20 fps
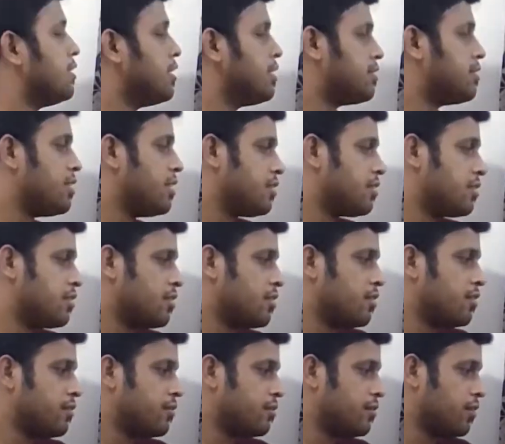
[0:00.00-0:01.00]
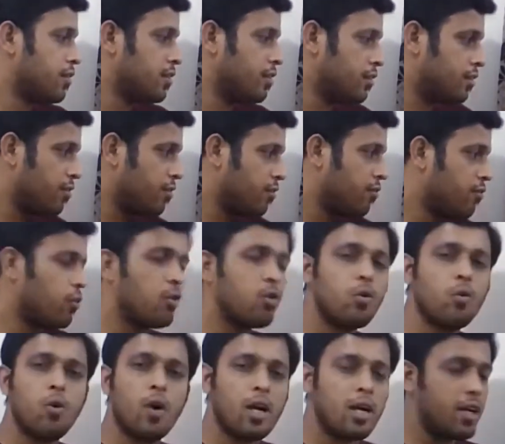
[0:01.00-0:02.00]
this is
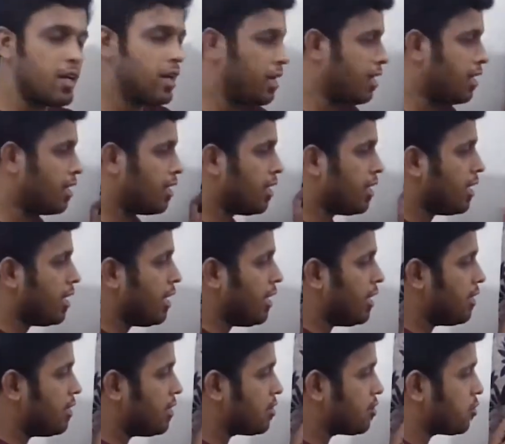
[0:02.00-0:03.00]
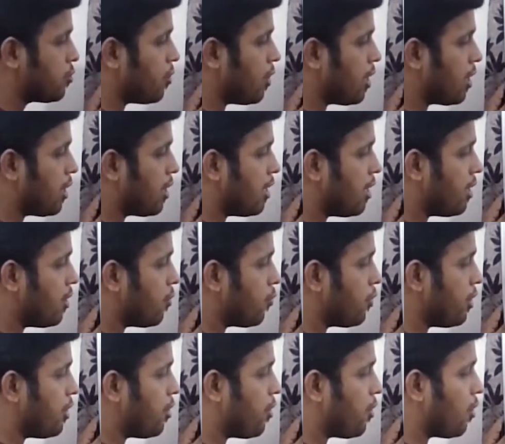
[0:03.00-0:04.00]
4 quadrant. In this
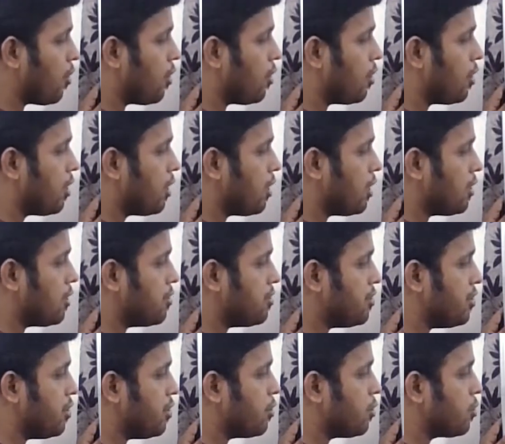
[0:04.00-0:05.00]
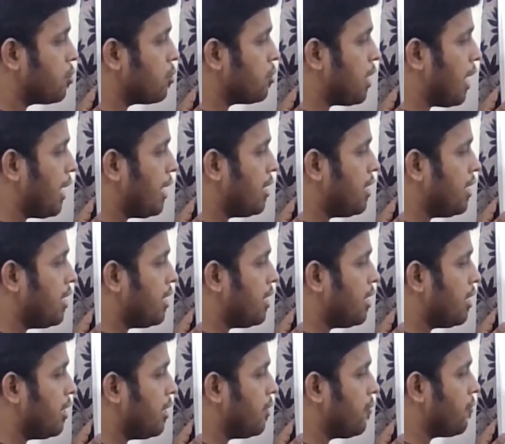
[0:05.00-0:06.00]
quadrant, we draw 0 to 90
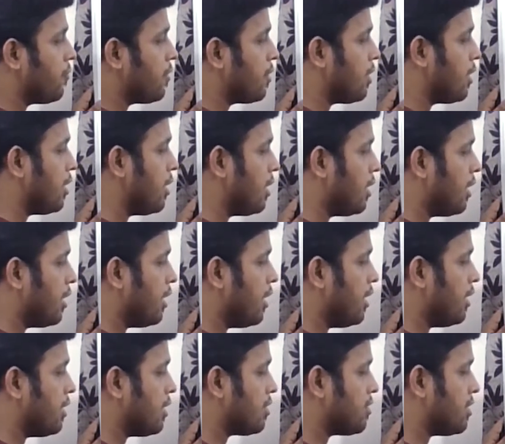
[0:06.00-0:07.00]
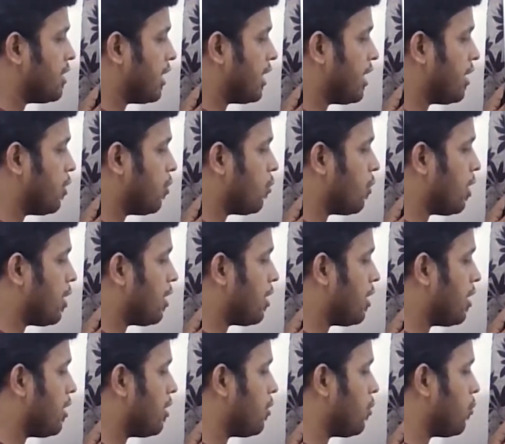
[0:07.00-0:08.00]
degree. In the second
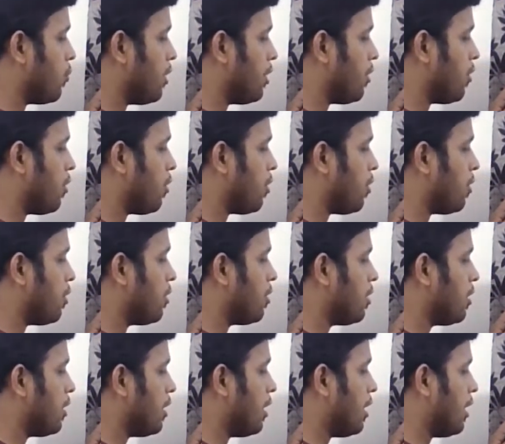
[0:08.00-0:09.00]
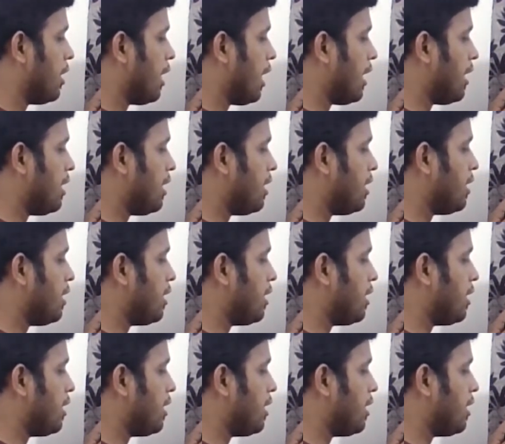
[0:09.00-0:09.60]
quadrant, we draw 90